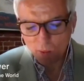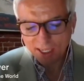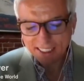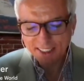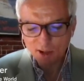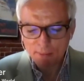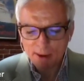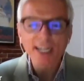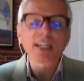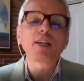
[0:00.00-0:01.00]
Uh, what is
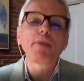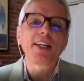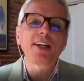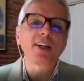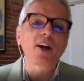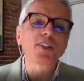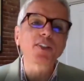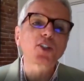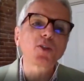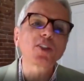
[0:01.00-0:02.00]
your medical opinion
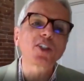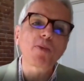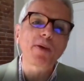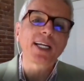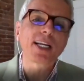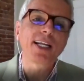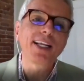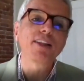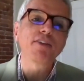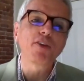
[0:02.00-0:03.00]
on schools opening
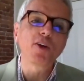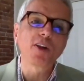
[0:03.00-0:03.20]
in the